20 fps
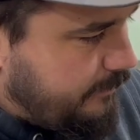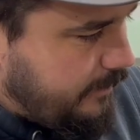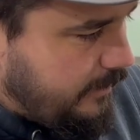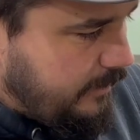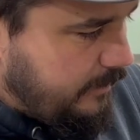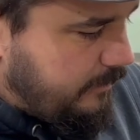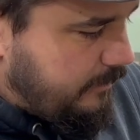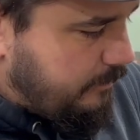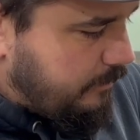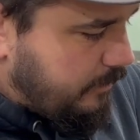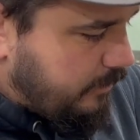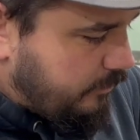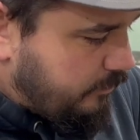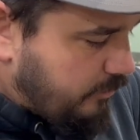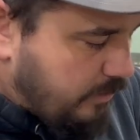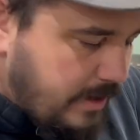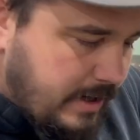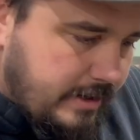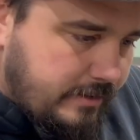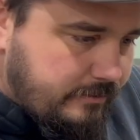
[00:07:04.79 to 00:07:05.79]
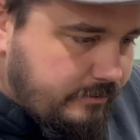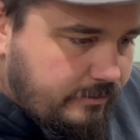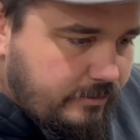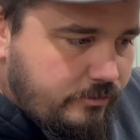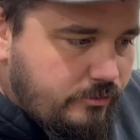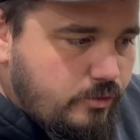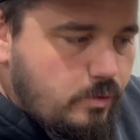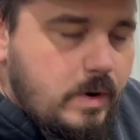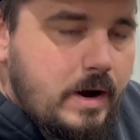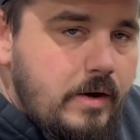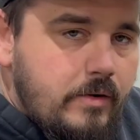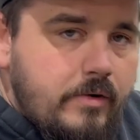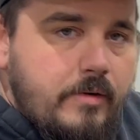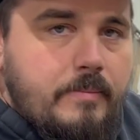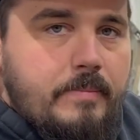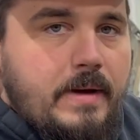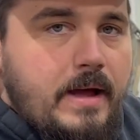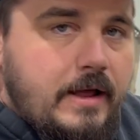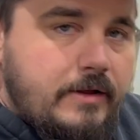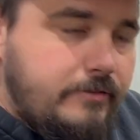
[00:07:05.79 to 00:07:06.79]
and we're trying to do our
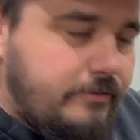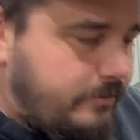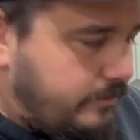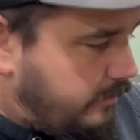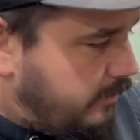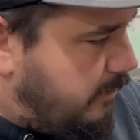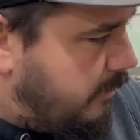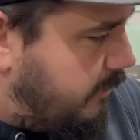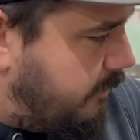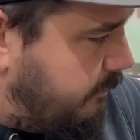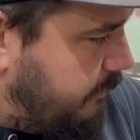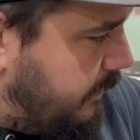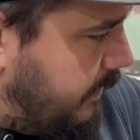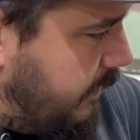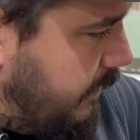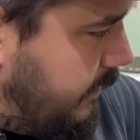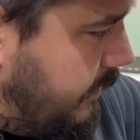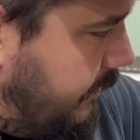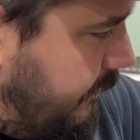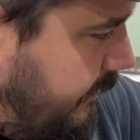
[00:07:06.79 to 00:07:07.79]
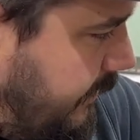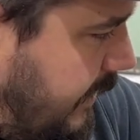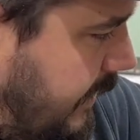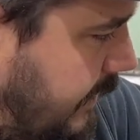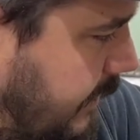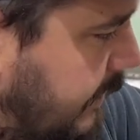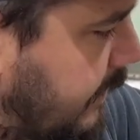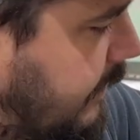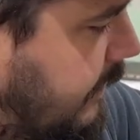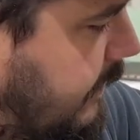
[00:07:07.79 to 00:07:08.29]
best. You know, as we already said,